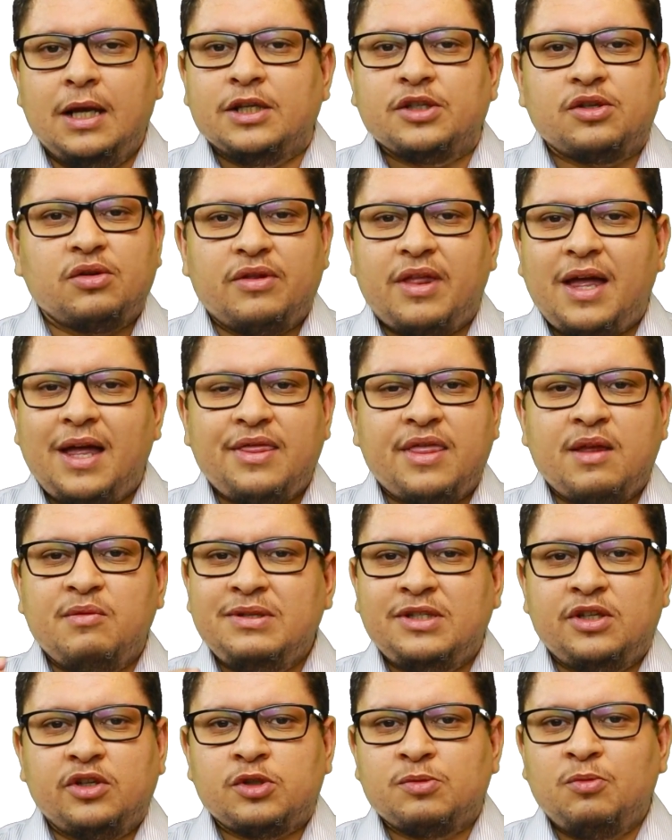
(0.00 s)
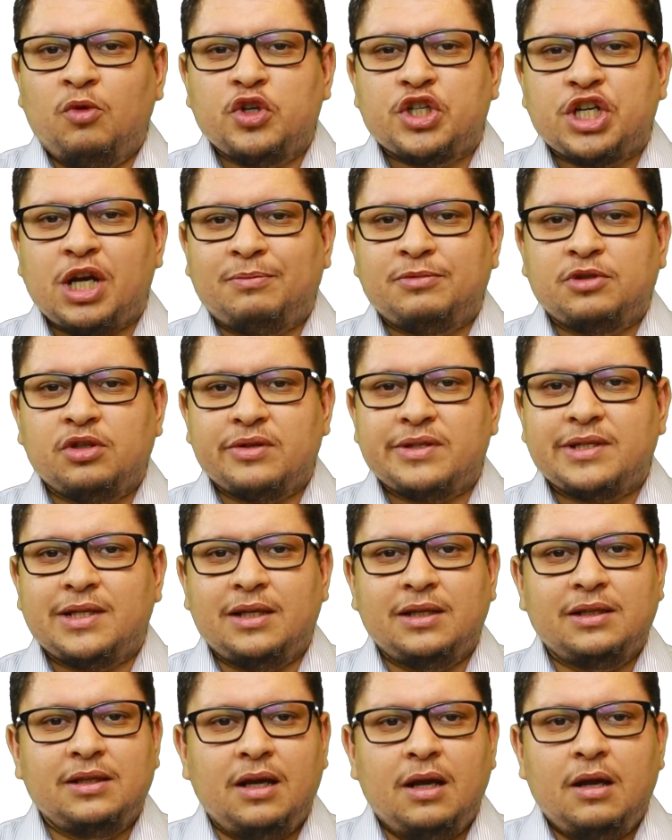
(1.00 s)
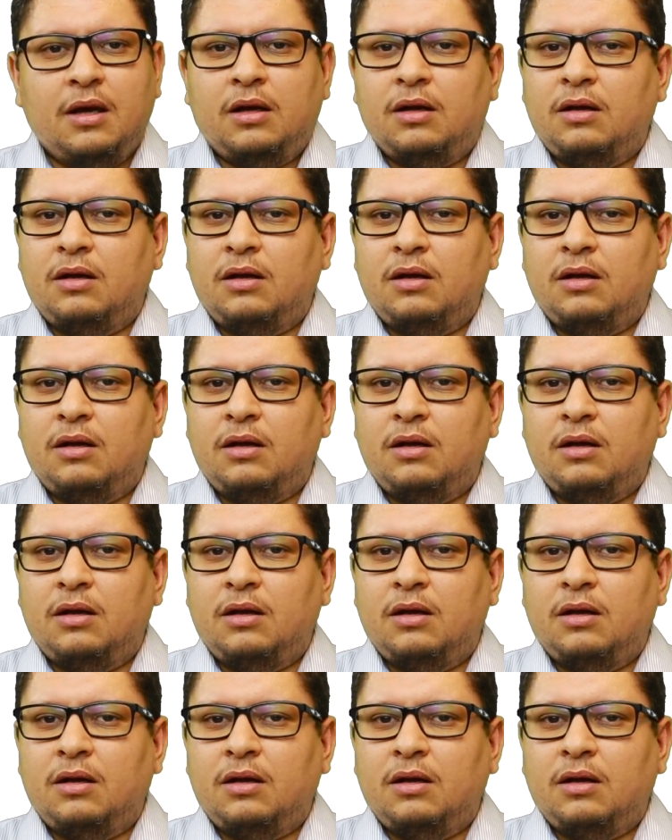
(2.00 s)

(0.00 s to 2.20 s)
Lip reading: so that there is a small chapter saying